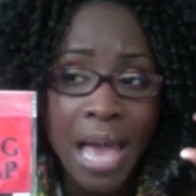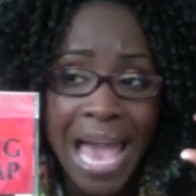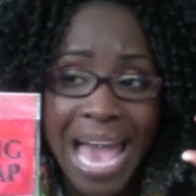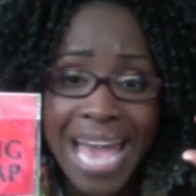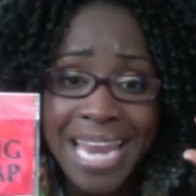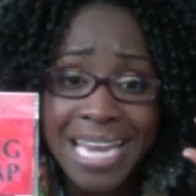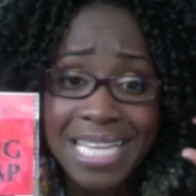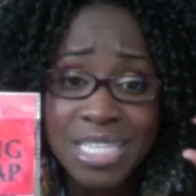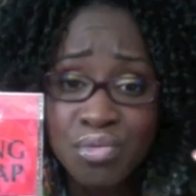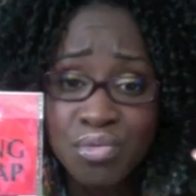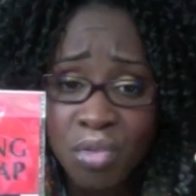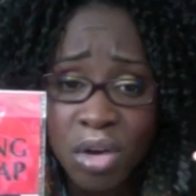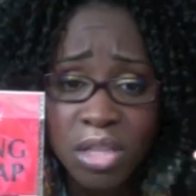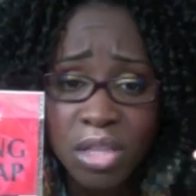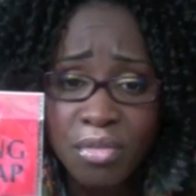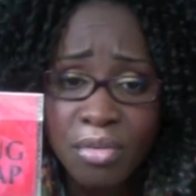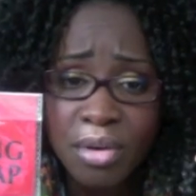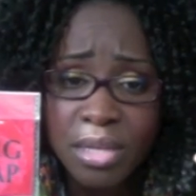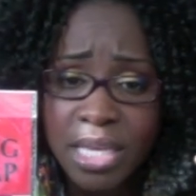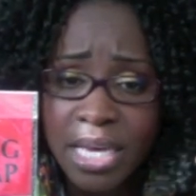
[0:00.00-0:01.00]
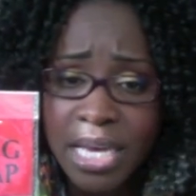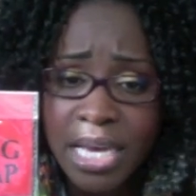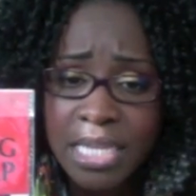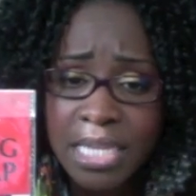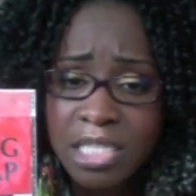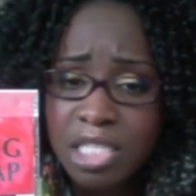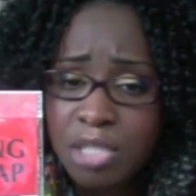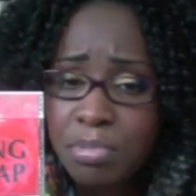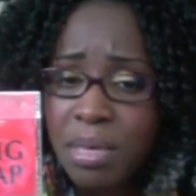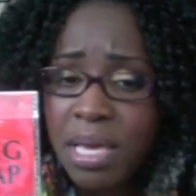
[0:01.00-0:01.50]
And it's really, really
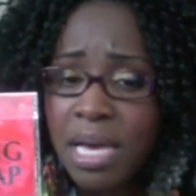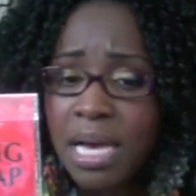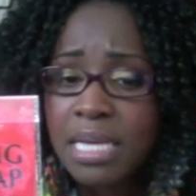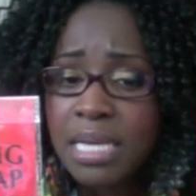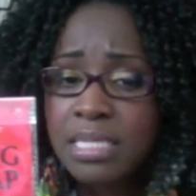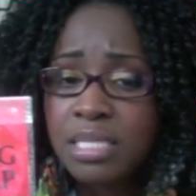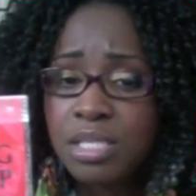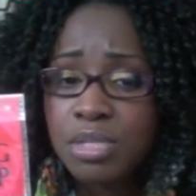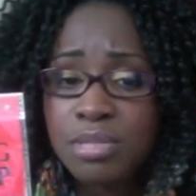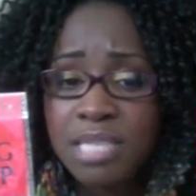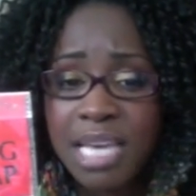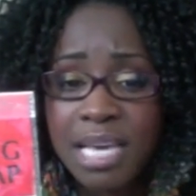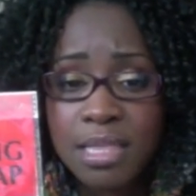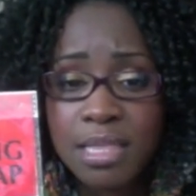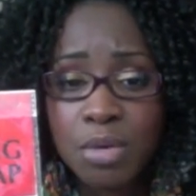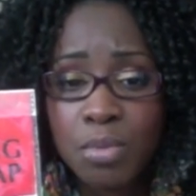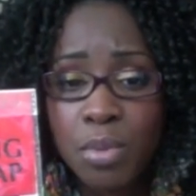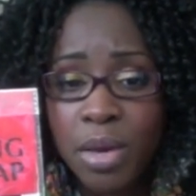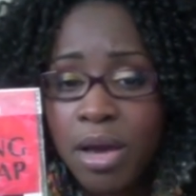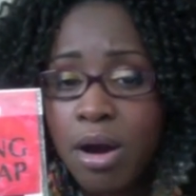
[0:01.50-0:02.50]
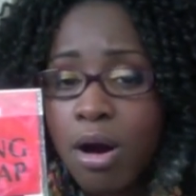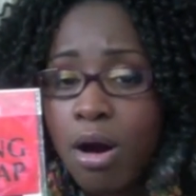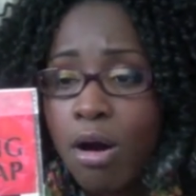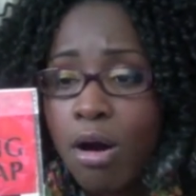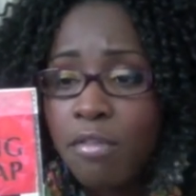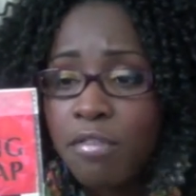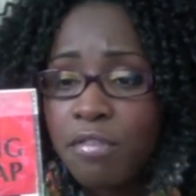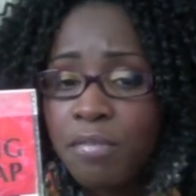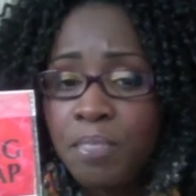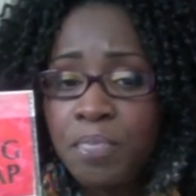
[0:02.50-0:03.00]
good just because you take the wig
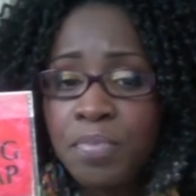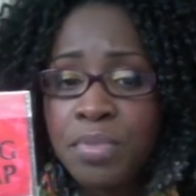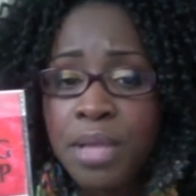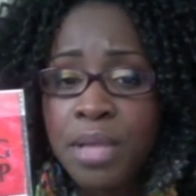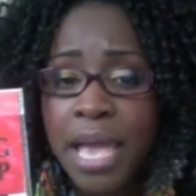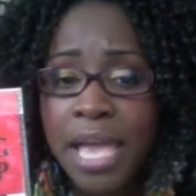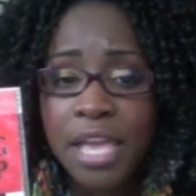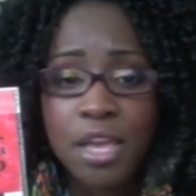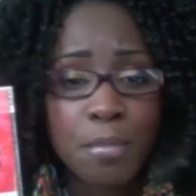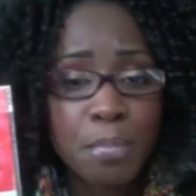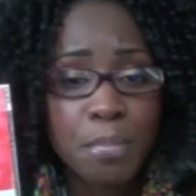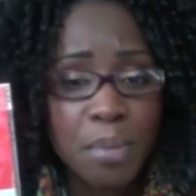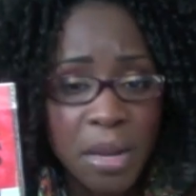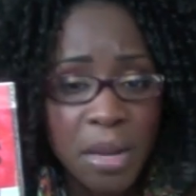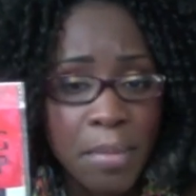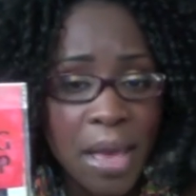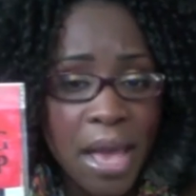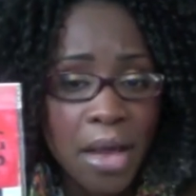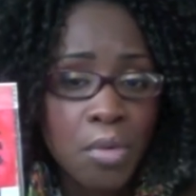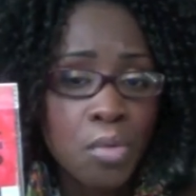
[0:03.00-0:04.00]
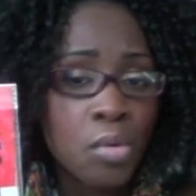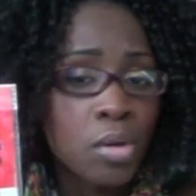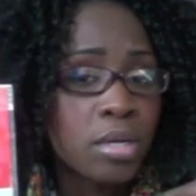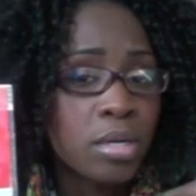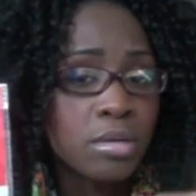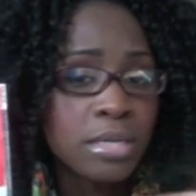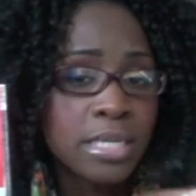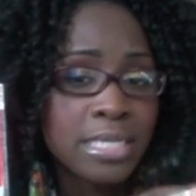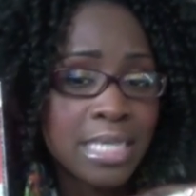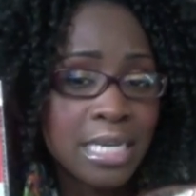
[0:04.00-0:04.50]
off and you put it back
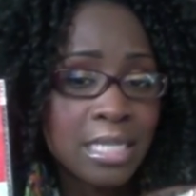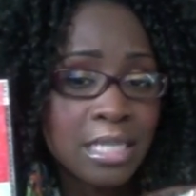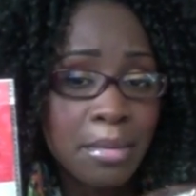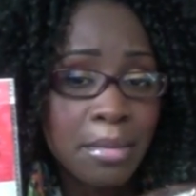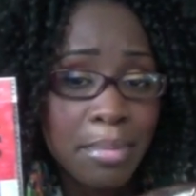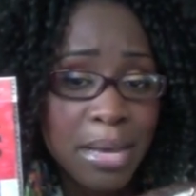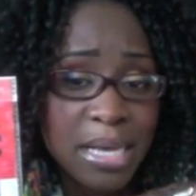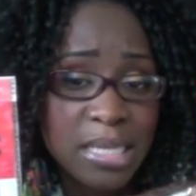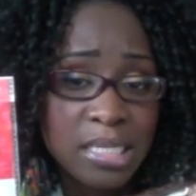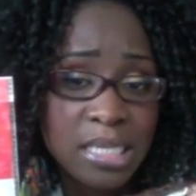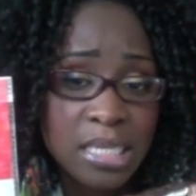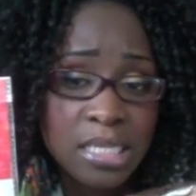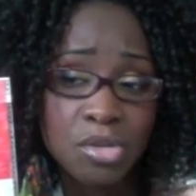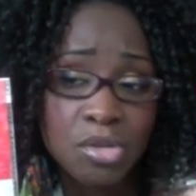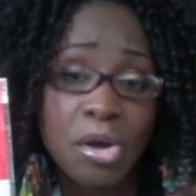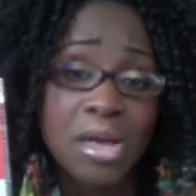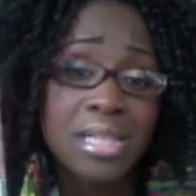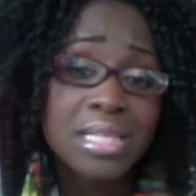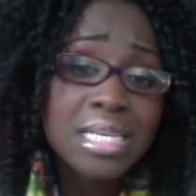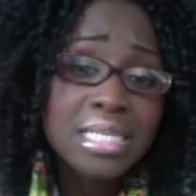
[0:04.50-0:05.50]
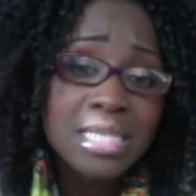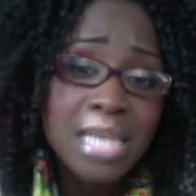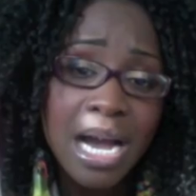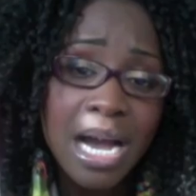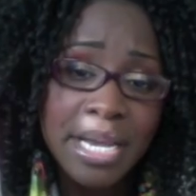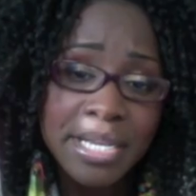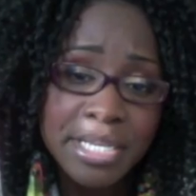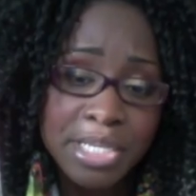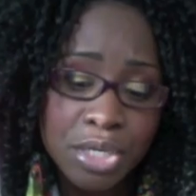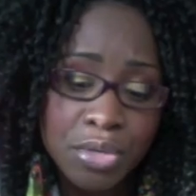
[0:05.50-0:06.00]
on a daily basis, or at least
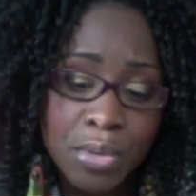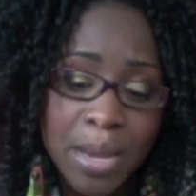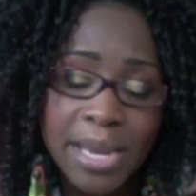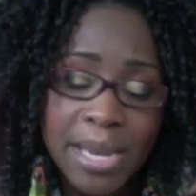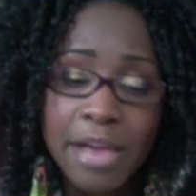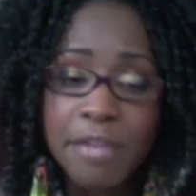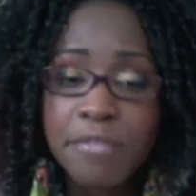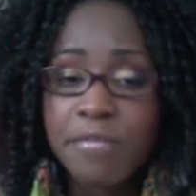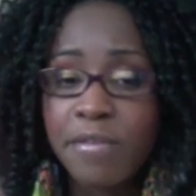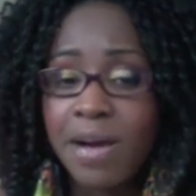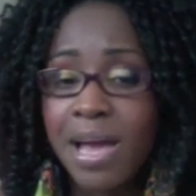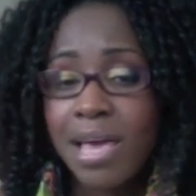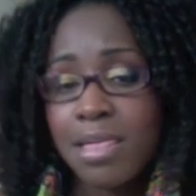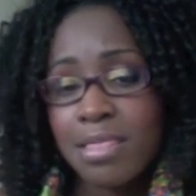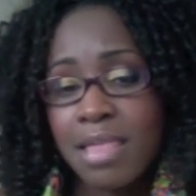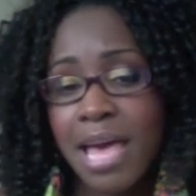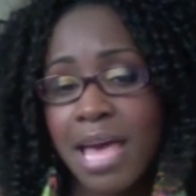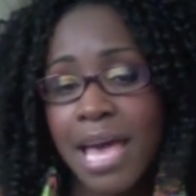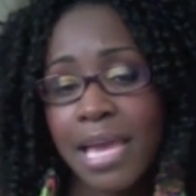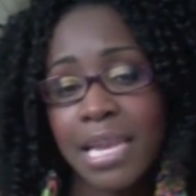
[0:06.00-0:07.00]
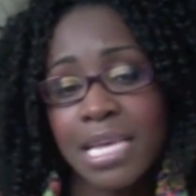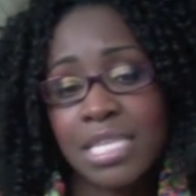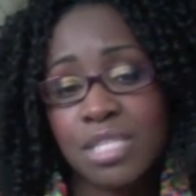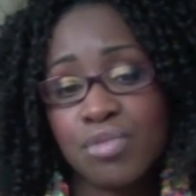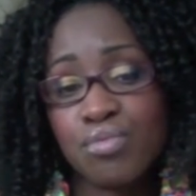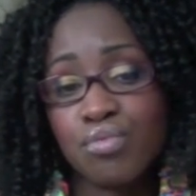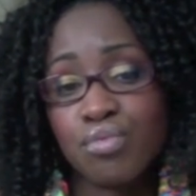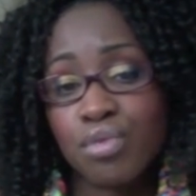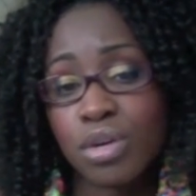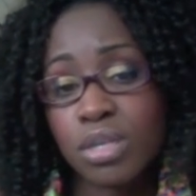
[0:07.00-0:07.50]
I do. And I find that
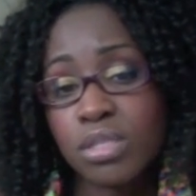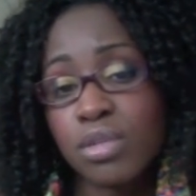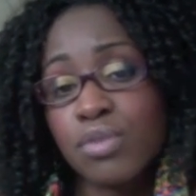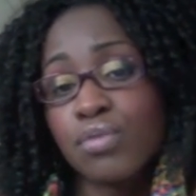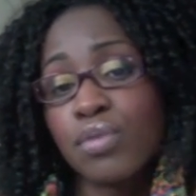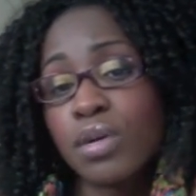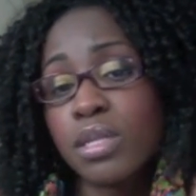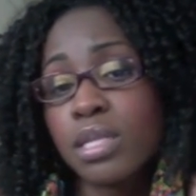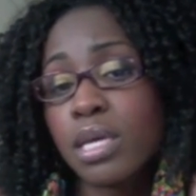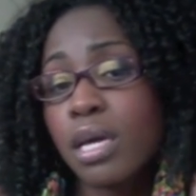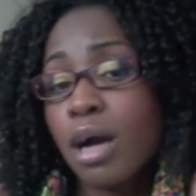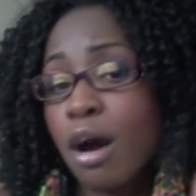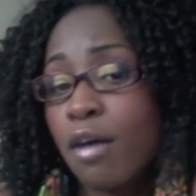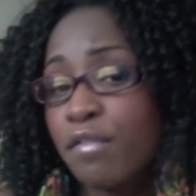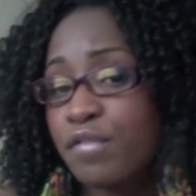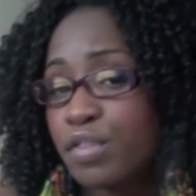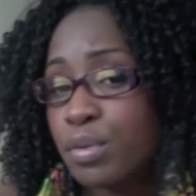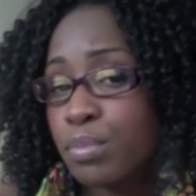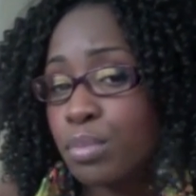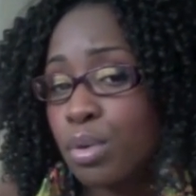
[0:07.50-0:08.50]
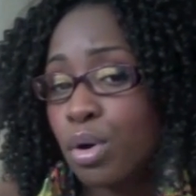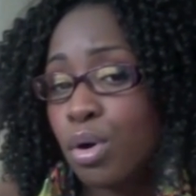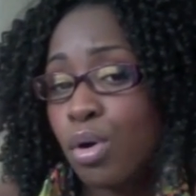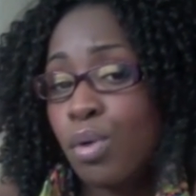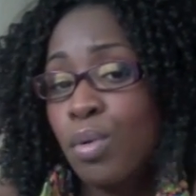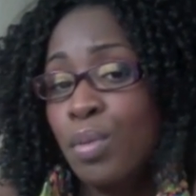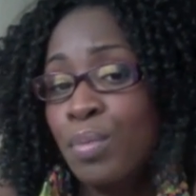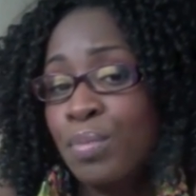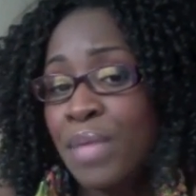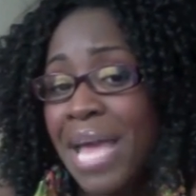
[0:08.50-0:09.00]
it's really, really
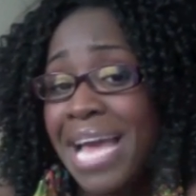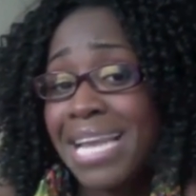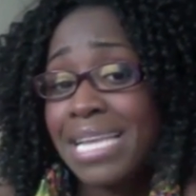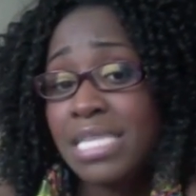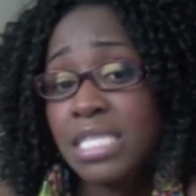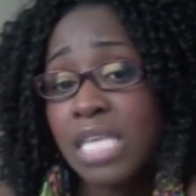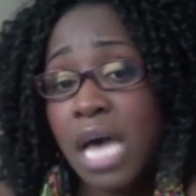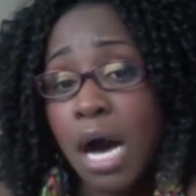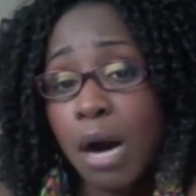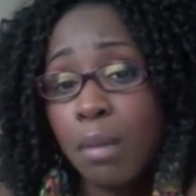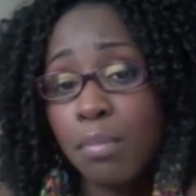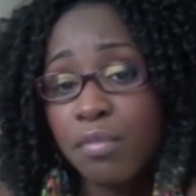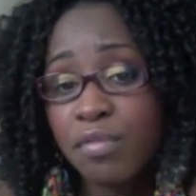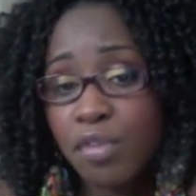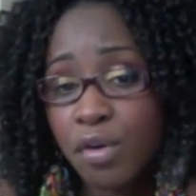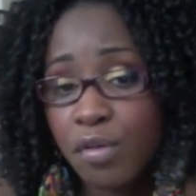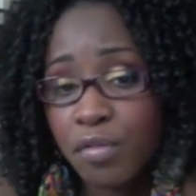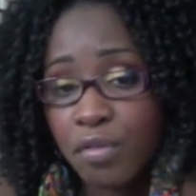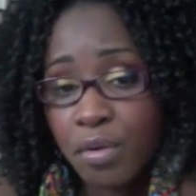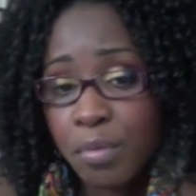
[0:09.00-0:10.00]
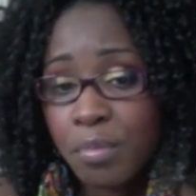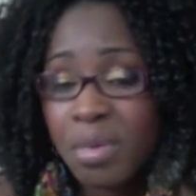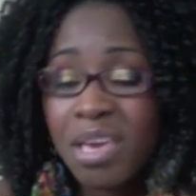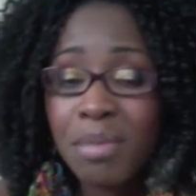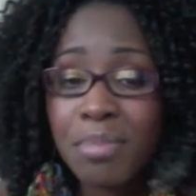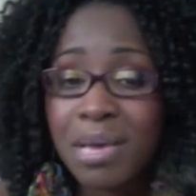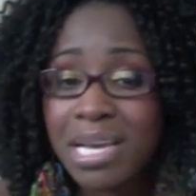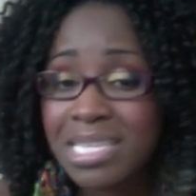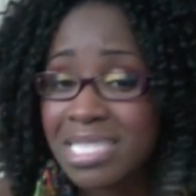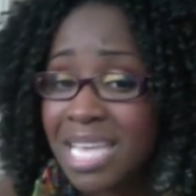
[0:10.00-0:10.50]
comfortable, and it's helpful for me
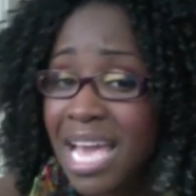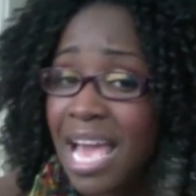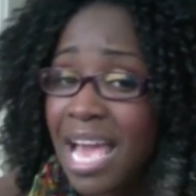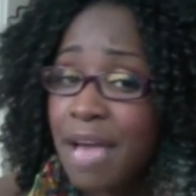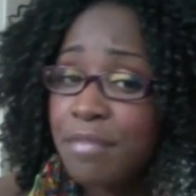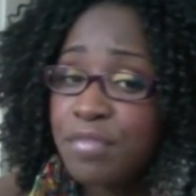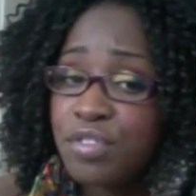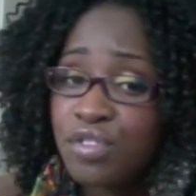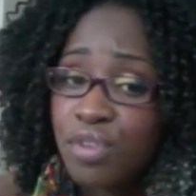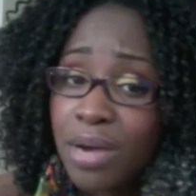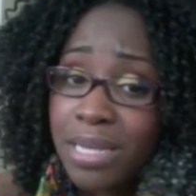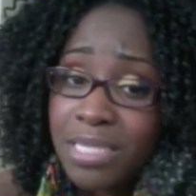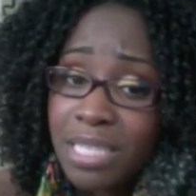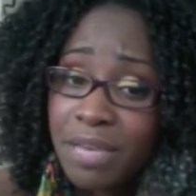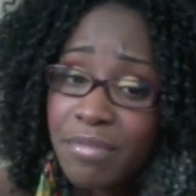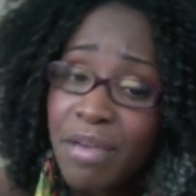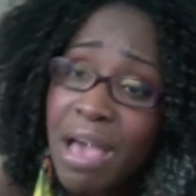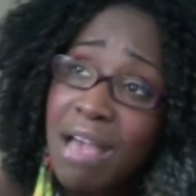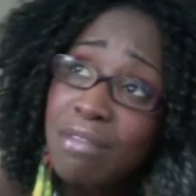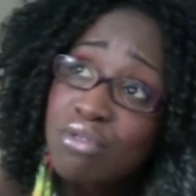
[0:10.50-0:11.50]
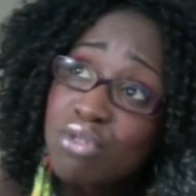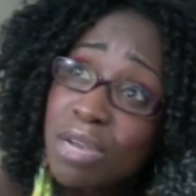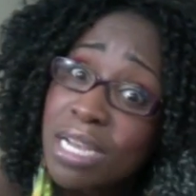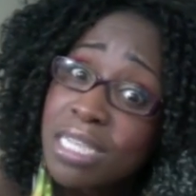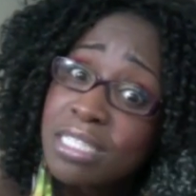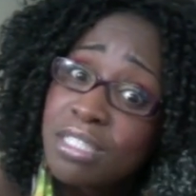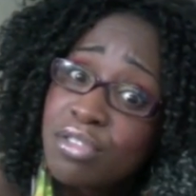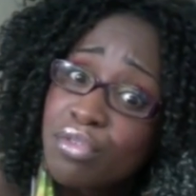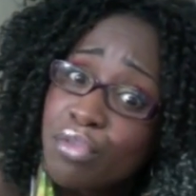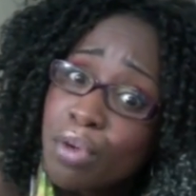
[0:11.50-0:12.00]
because I have dreads. I've had
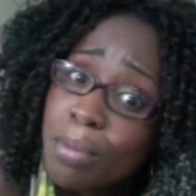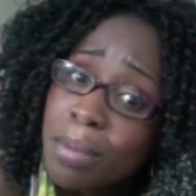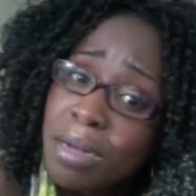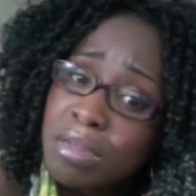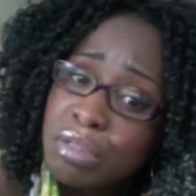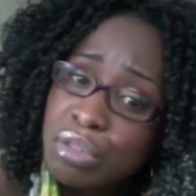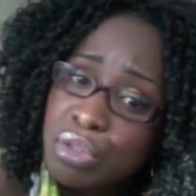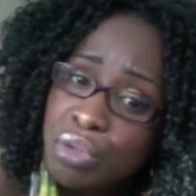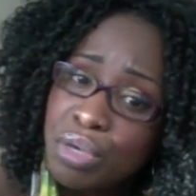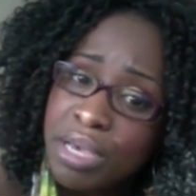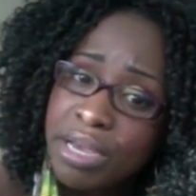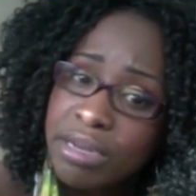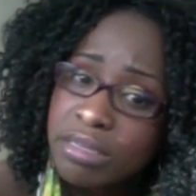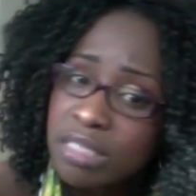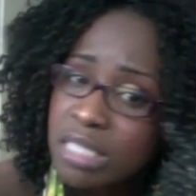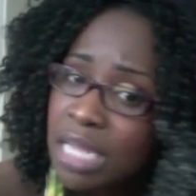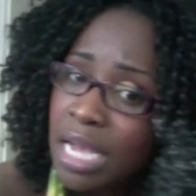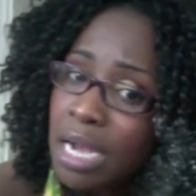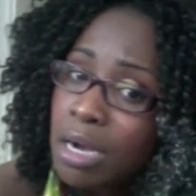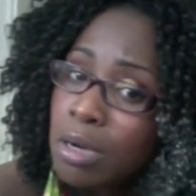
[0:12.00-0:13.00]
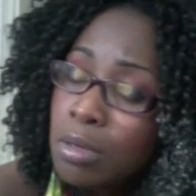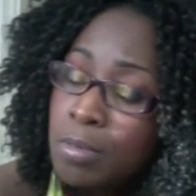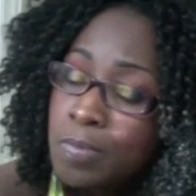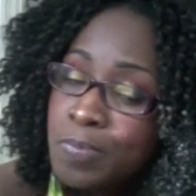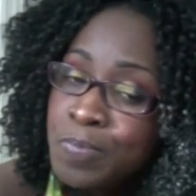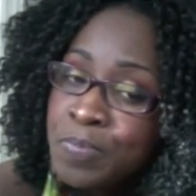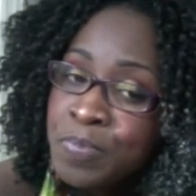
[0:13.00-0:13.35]
dreads for about 2 years now.